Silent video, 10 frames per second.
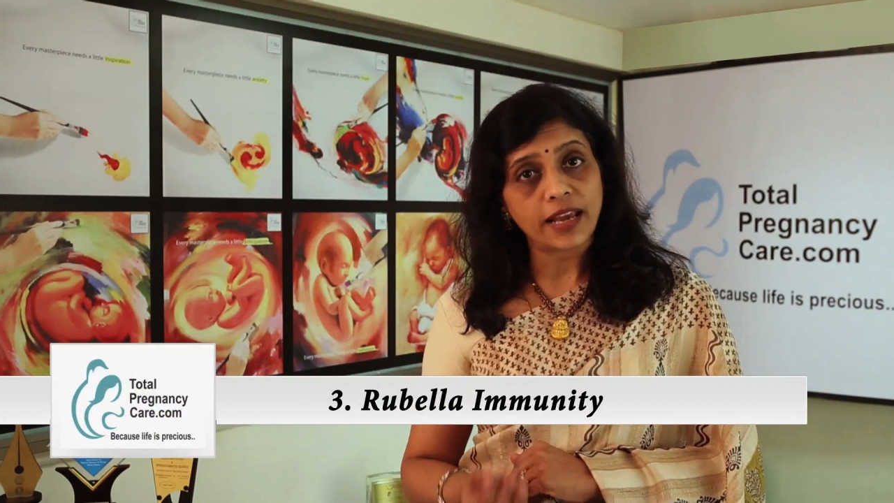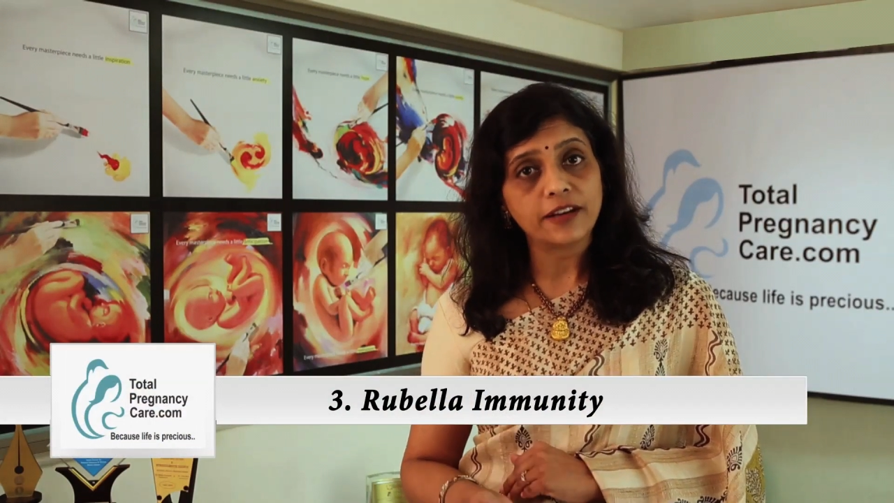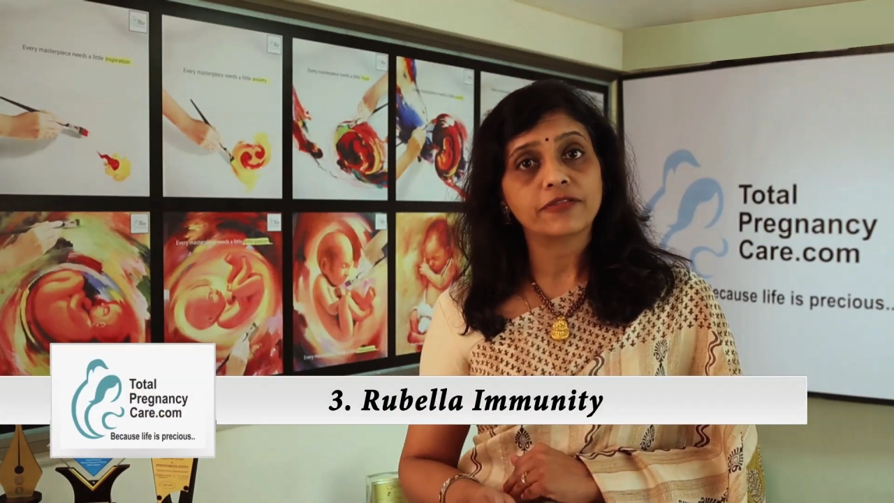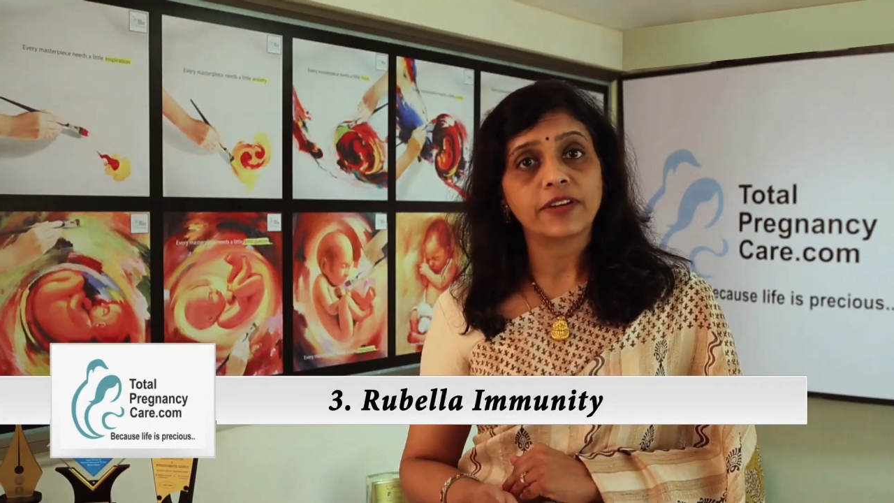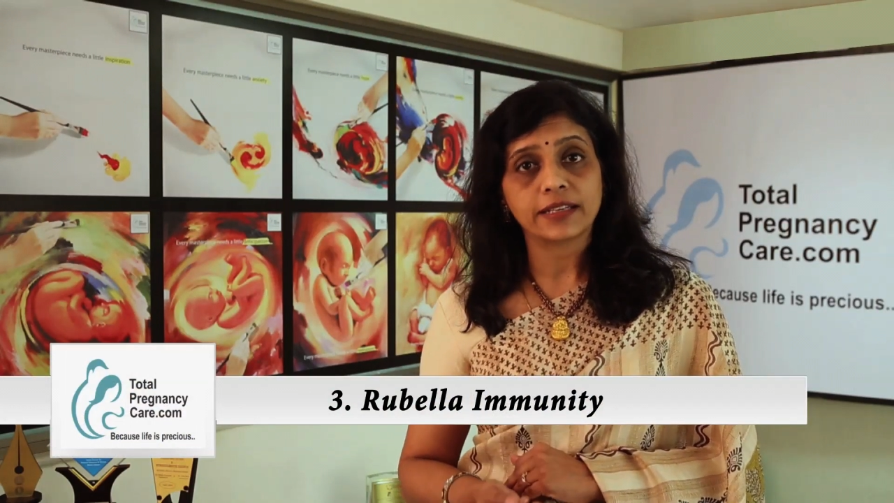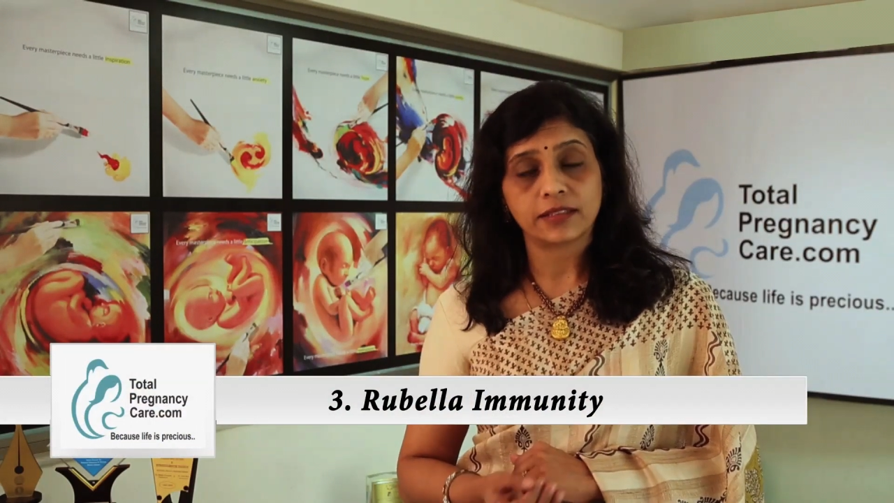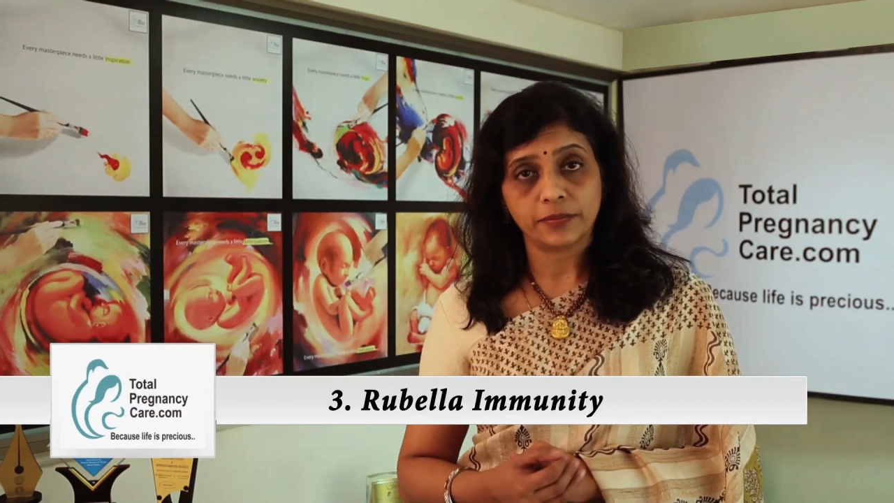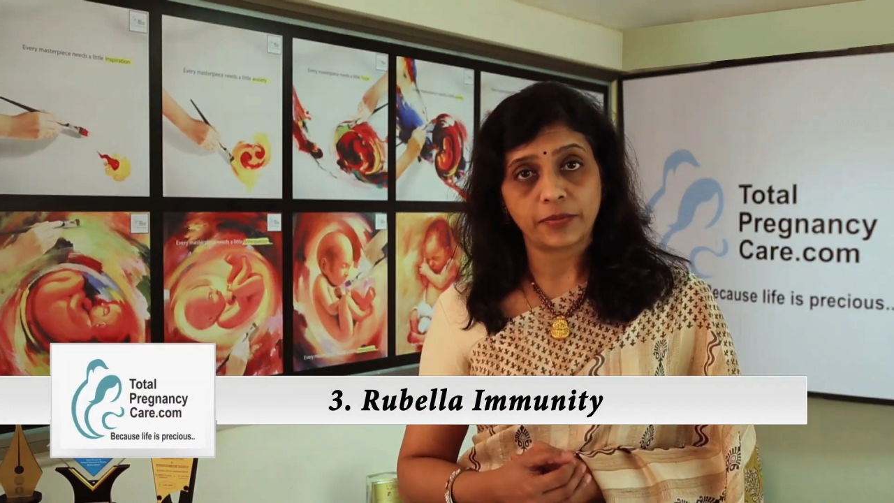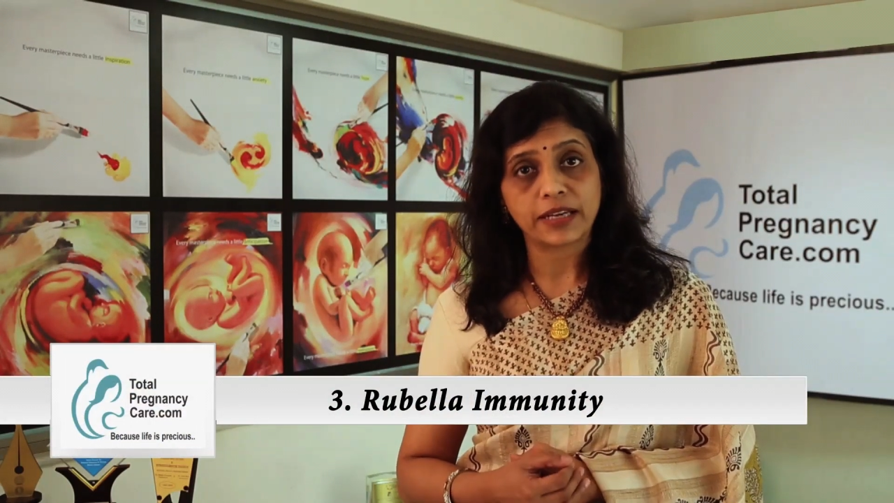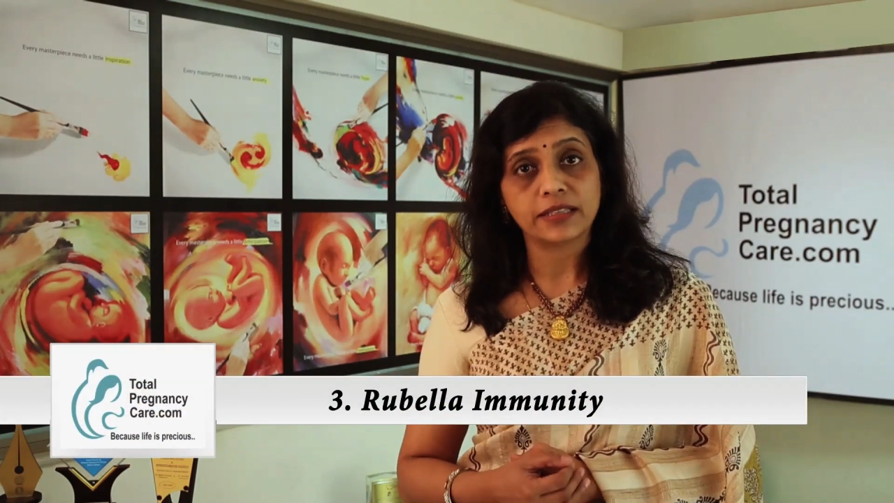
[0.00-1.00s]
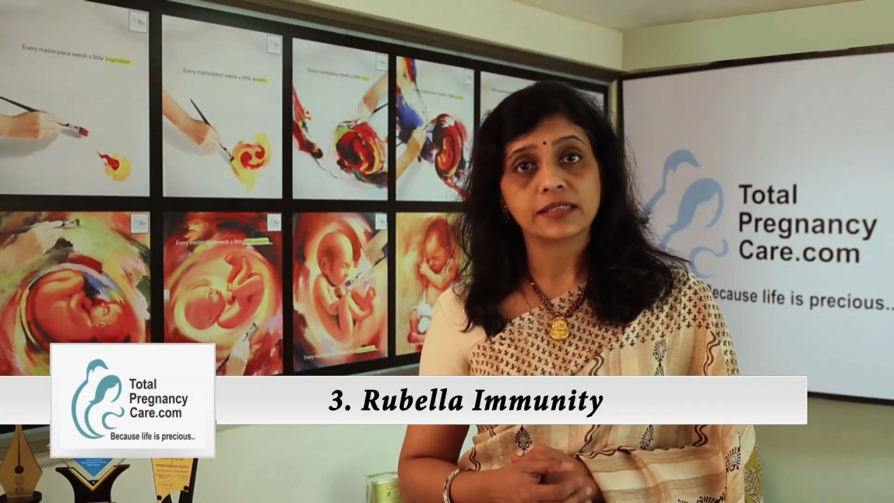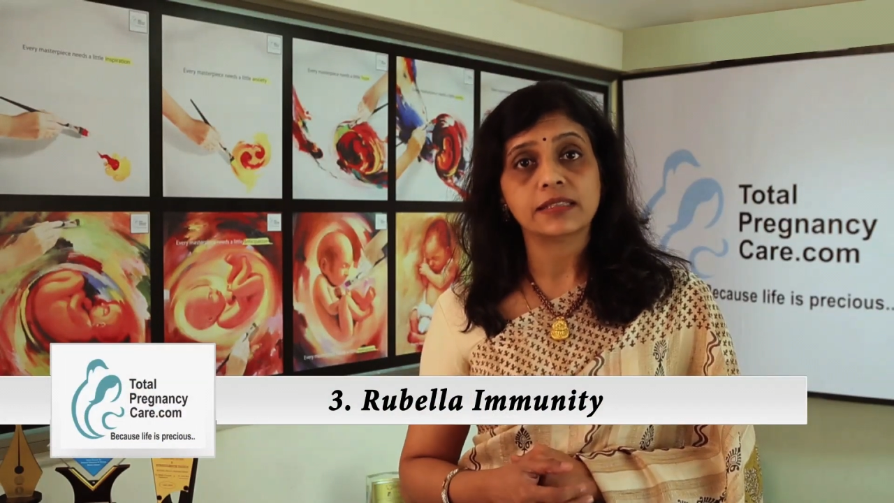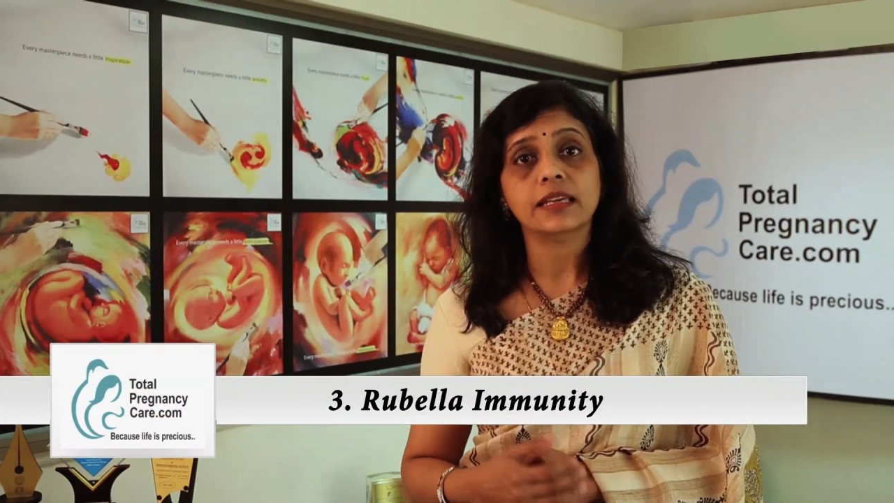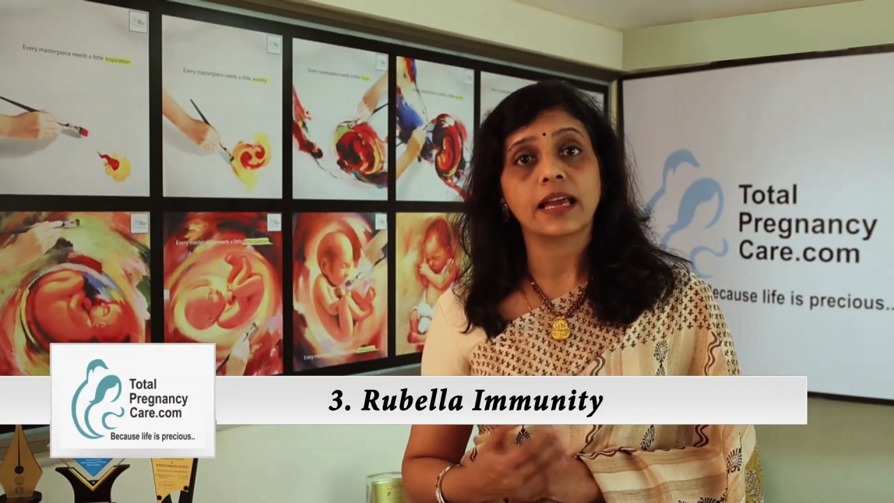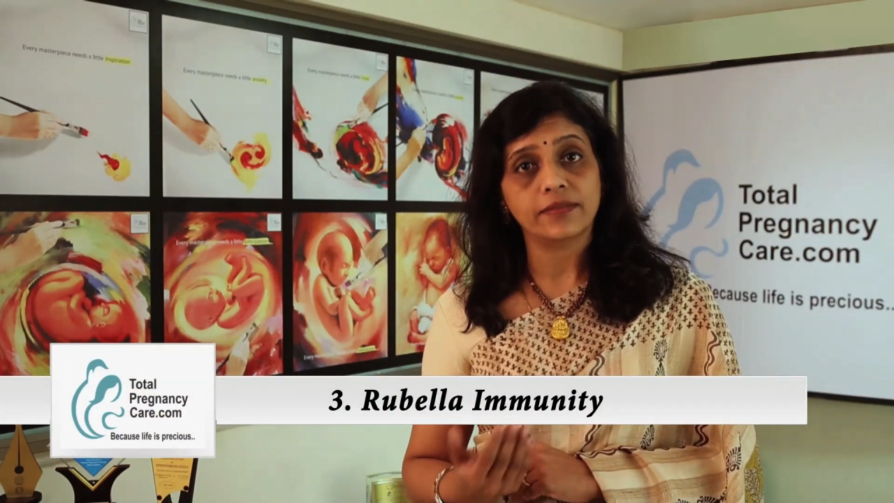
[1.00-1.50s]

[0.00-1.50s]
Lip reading: can affect the pregnancy